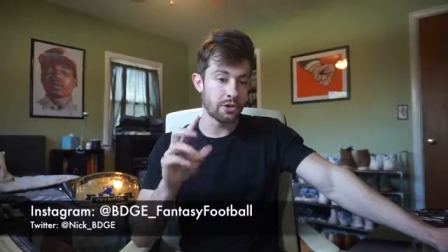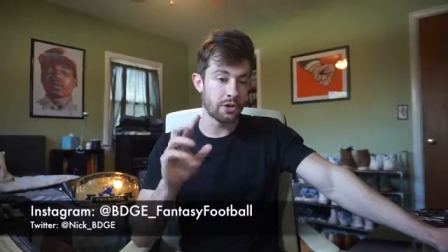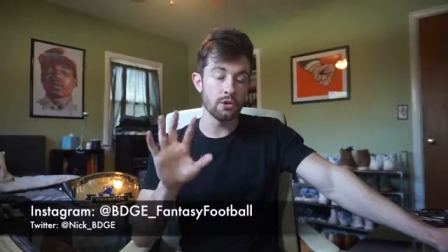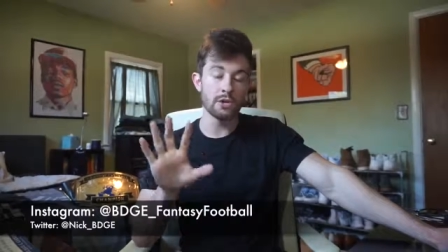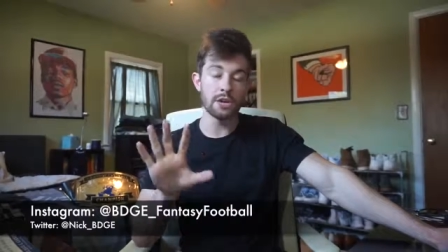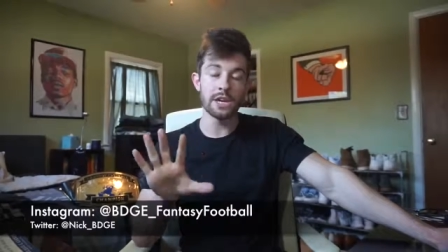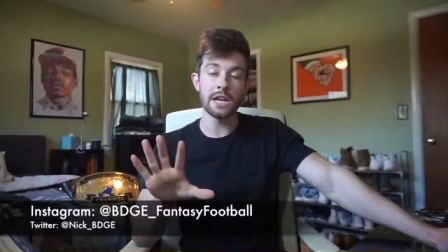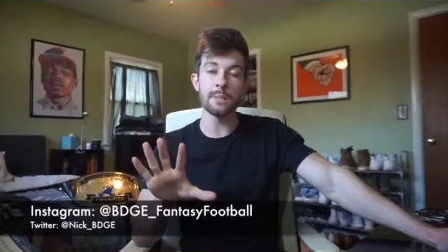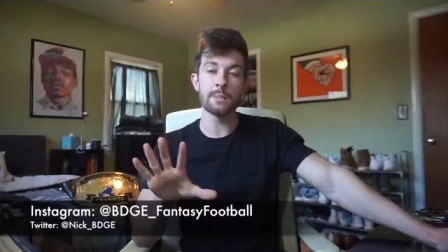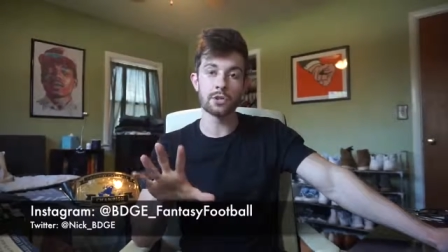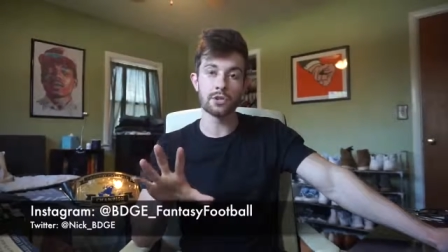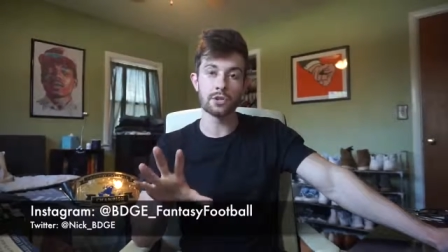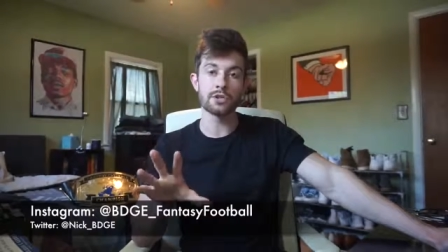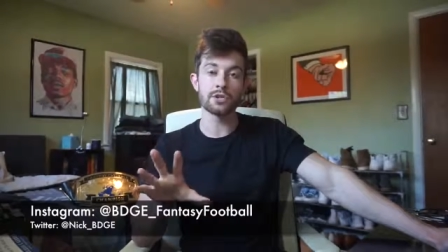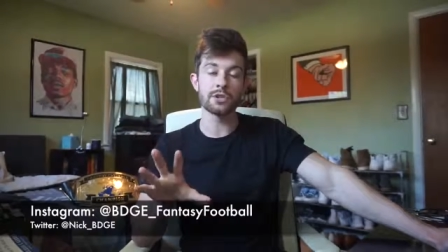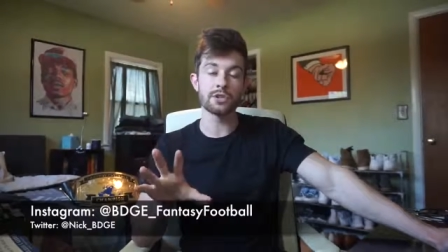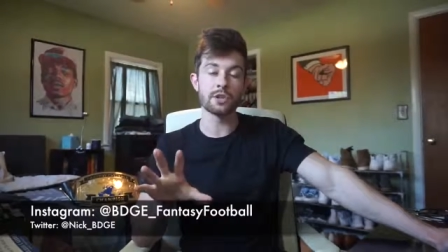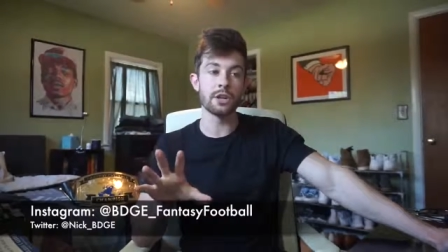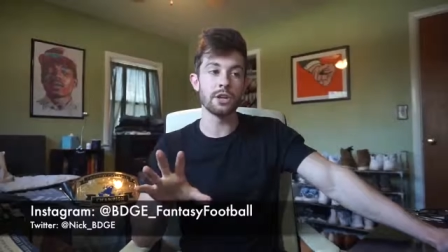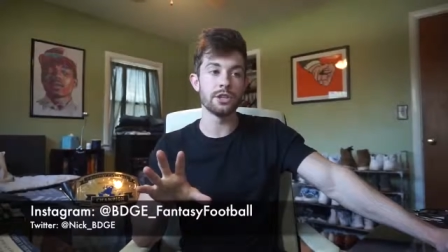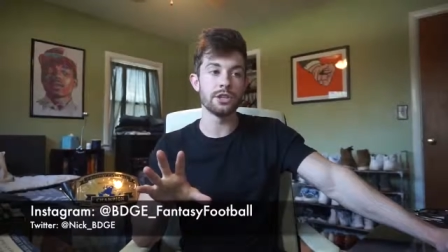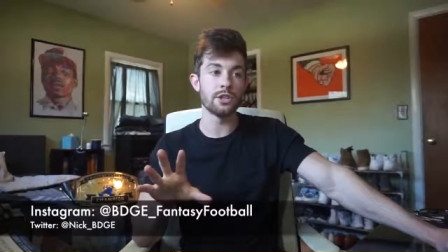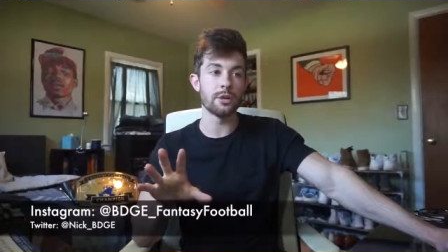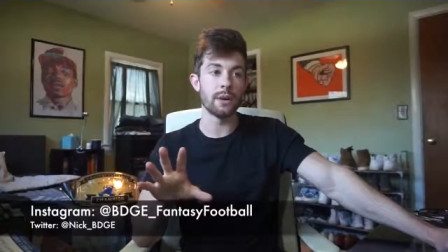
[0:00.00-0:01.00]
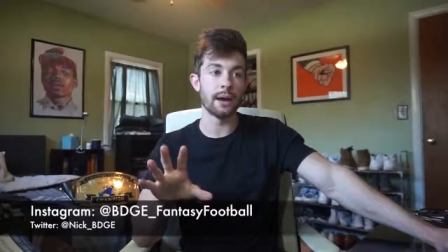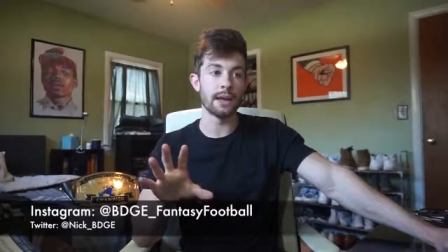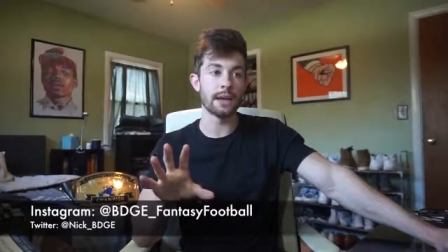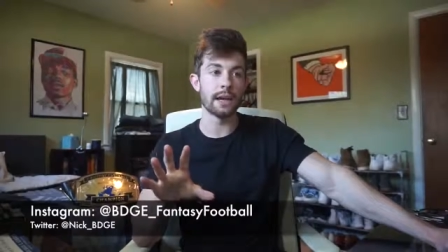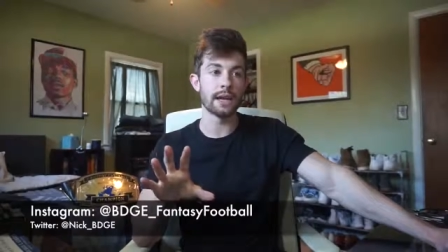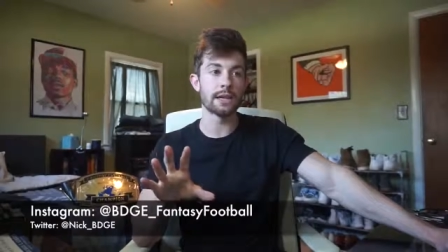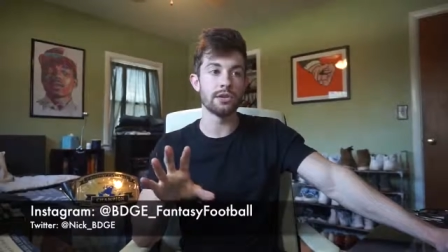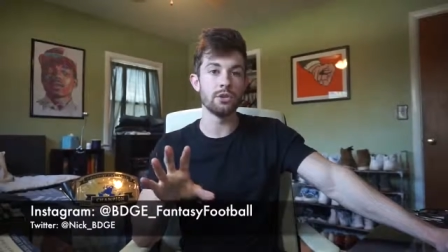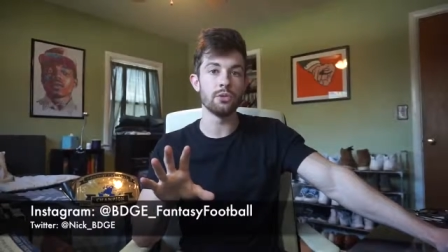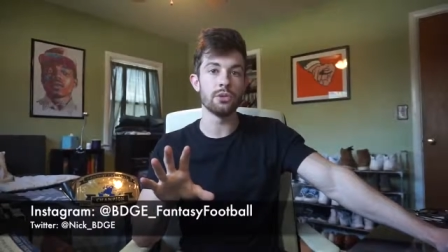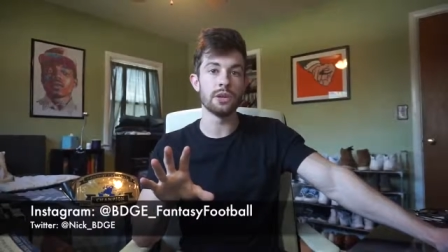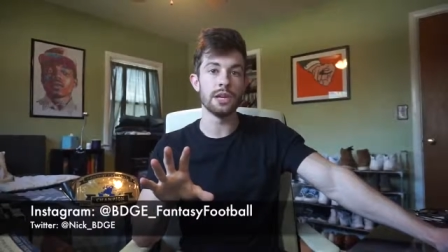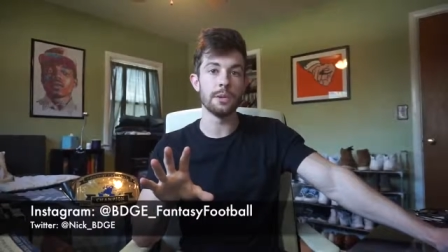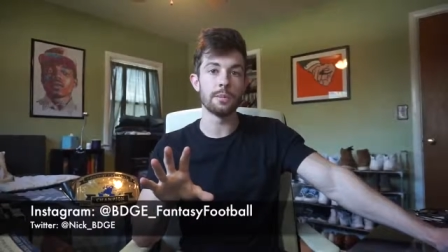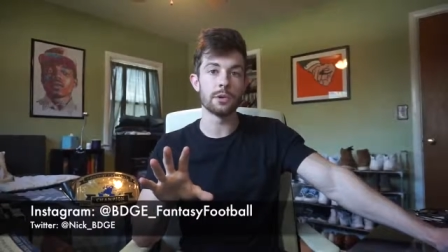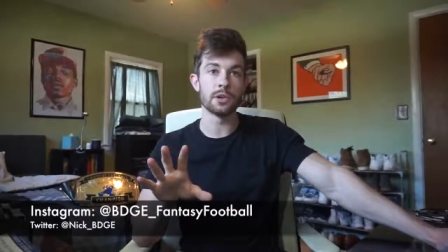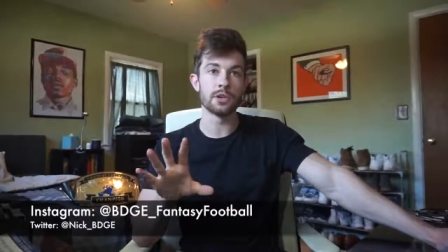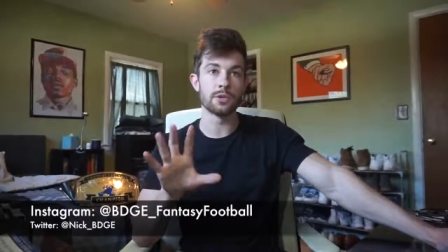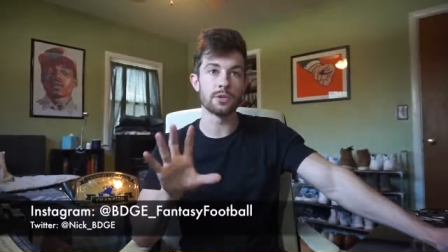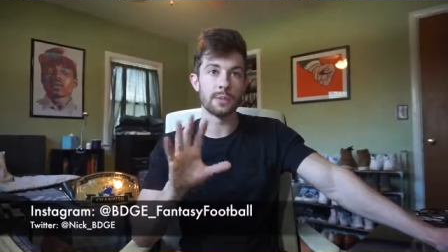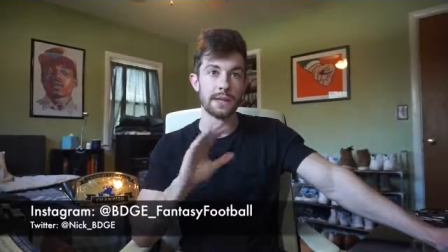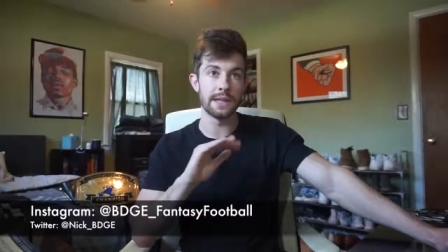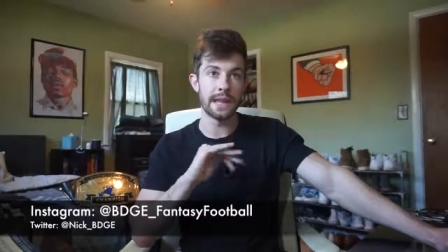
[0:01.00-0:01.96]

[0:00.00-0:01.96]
2 keepers was good too. I like 2 keepers,